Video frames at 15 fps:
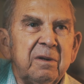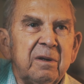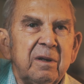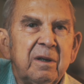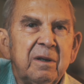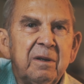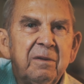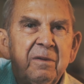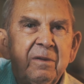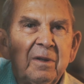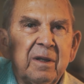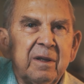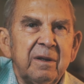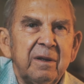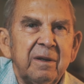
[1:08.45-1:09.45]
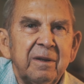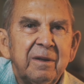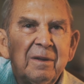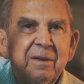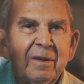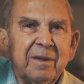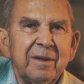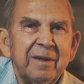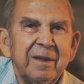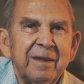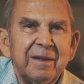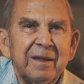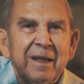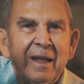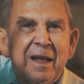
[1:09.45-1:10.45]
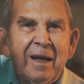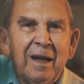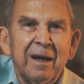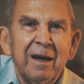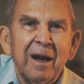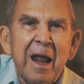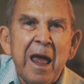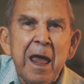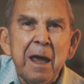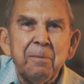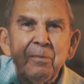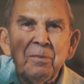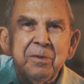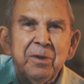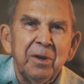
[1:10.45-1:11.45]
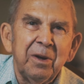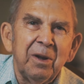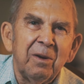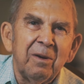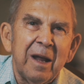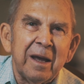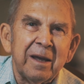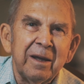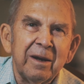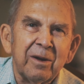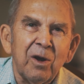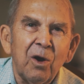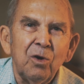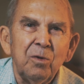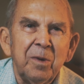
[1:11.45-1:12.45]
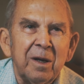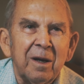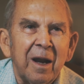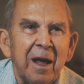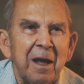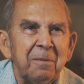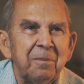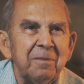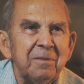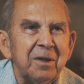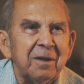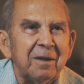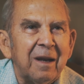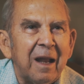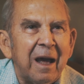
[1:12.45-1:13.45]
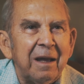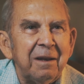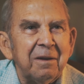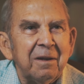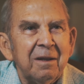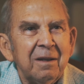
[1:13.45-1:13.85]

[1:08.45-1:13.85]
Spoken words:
a little lamp, like a Coleman lamp you'd light,